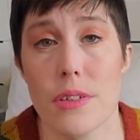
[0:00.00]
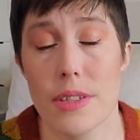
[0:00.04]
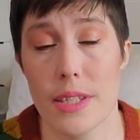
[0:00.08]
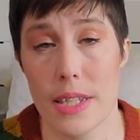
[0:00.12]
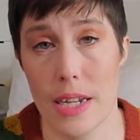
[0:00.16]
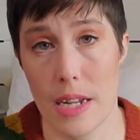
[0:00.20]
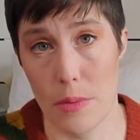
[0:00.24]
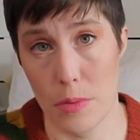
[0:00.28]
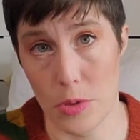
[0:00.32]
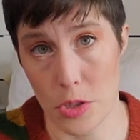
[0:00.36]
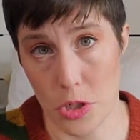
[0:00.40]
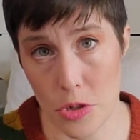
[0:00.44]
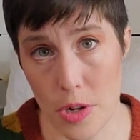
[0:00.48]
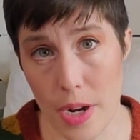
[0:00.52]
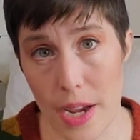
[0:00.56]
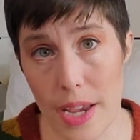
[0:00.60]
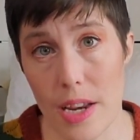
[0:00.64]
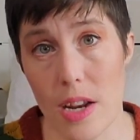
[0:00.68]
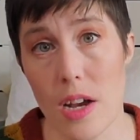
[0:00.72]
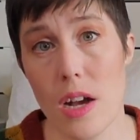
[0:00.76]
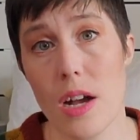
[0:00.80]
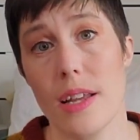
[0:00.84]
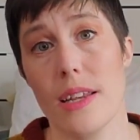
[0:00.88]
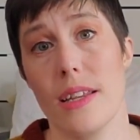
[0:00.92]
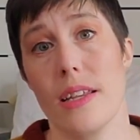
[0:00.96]
Then I would try it
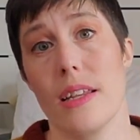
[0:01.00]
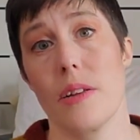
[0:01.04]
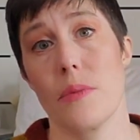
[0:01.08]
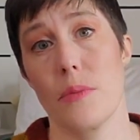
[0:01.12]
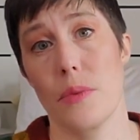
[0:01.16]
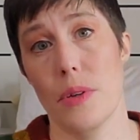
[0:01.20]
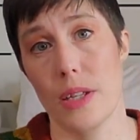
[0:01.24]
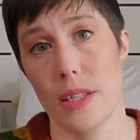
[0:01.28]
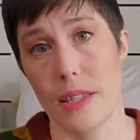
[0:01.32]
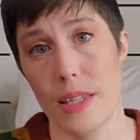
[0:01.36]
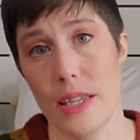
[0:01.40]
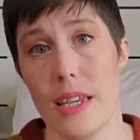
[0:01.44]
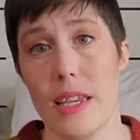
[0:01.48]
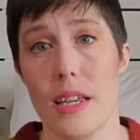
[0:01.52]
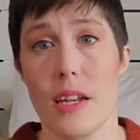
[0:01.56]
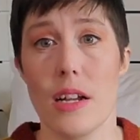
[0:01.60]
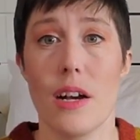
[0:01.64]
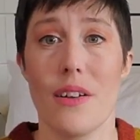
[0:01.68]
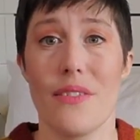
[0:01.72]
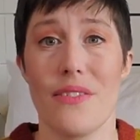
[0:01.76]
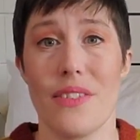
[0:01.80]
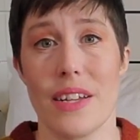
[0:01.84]
on, and when I take it off,